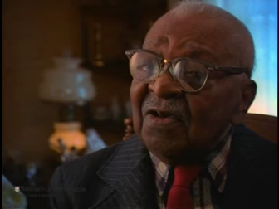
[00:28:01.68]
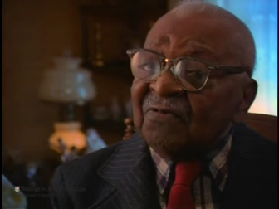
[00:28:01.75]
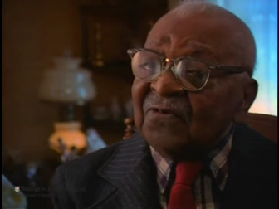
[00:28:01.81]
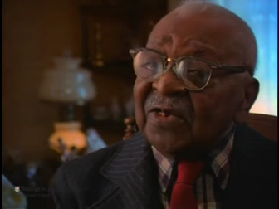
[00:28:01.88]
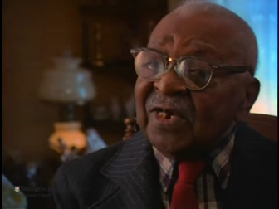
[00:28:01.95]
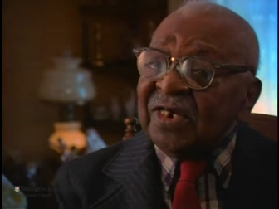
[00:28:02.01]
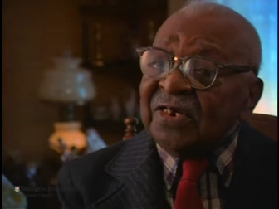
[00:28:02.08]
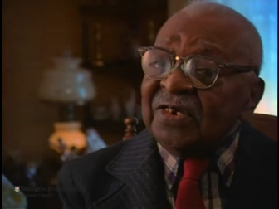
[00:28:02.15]

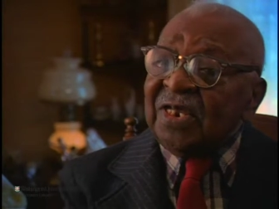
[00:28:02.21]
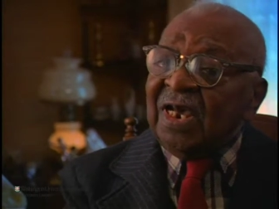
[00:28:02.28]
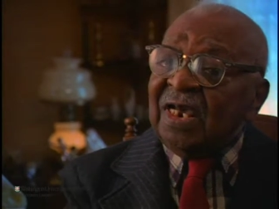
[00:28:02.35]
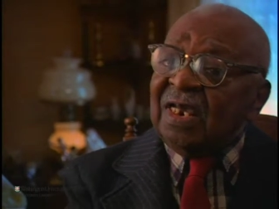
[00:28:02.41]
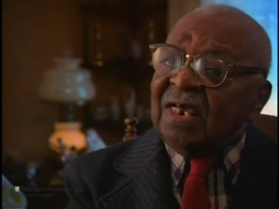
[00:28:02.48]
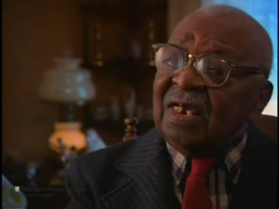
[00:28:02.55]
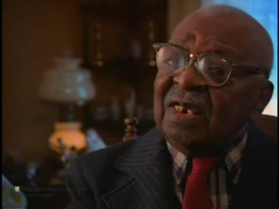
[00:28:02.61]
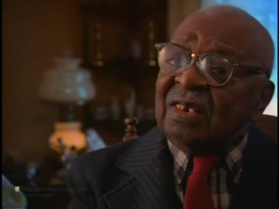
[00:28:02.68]
afraid of
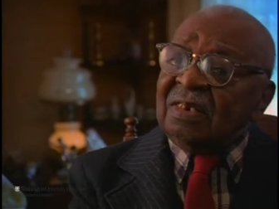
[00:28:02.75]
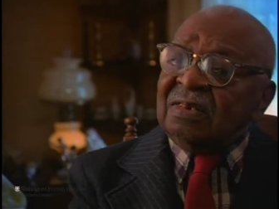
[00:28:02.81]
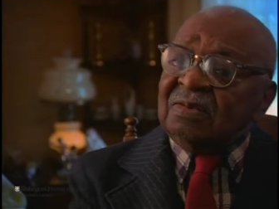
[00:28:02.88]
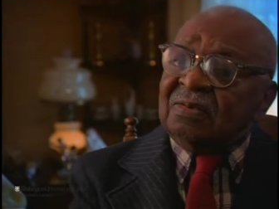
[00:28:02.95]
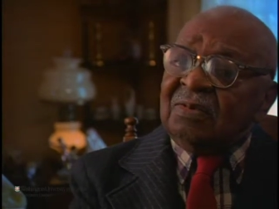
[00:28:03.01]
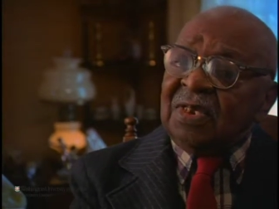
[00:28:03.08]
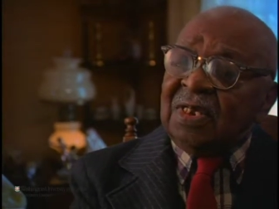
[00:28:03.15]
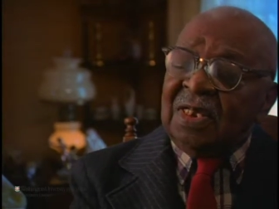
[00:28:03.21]
dying
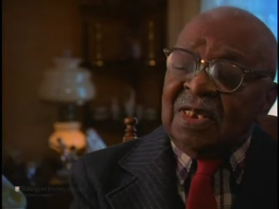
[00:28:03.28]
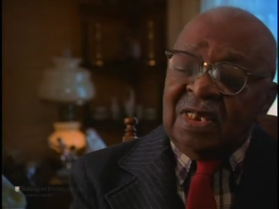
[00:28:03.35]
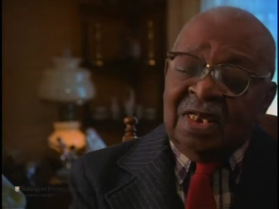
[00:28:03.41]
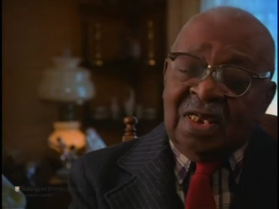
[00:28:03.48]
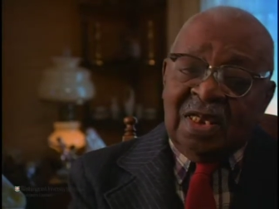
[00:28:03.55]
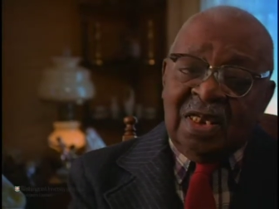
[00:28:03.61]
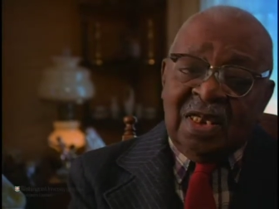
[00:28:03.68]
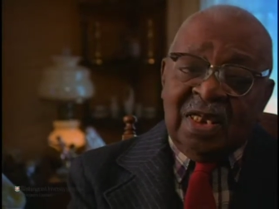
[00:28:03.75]

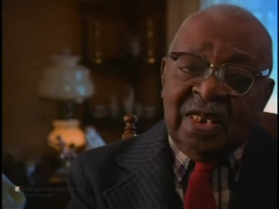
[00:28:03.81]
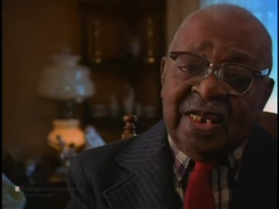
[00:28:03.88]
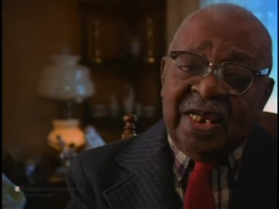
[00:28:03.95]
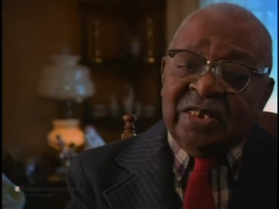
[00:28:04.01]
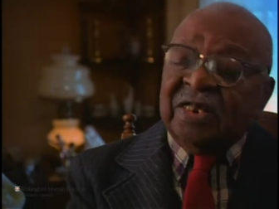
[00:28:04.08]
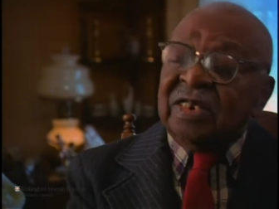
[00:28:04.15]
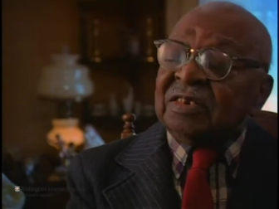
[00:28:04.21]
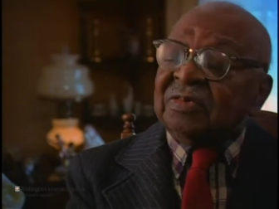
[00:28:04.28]

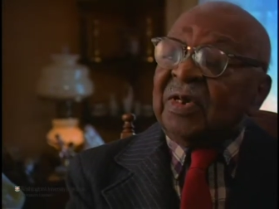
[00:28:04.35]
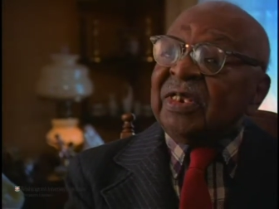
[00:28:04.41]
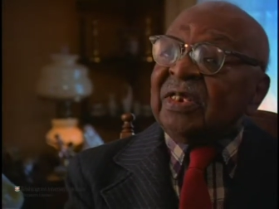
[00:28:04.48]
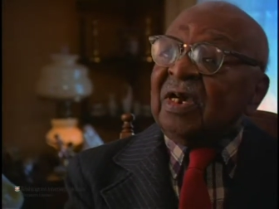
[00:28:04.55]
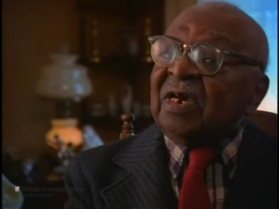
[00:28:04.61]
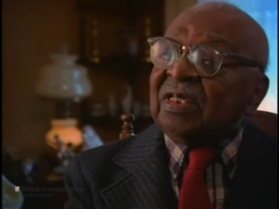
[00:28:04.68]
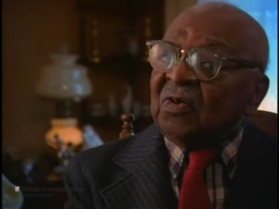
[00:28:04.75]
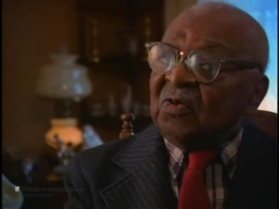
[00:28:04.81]
and as many
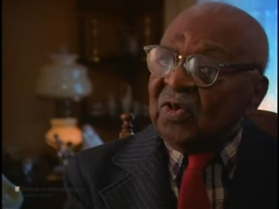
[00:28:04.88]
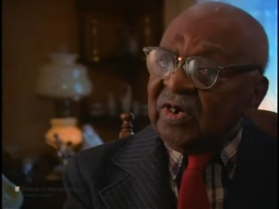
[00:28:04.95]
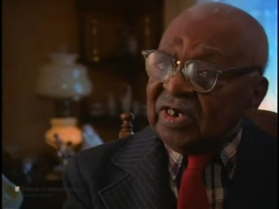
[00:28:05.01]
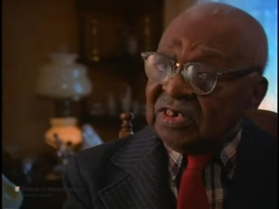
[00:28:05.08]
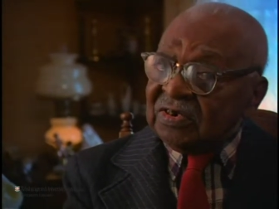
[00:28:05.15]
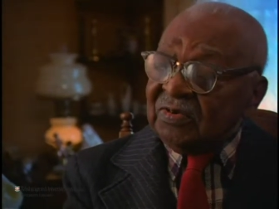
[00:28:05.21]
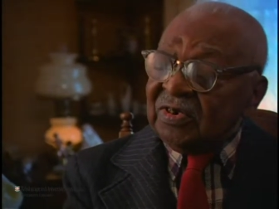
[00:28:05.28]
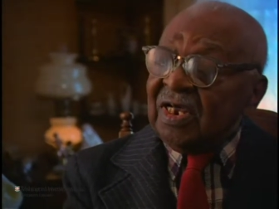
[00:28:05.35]
other workers were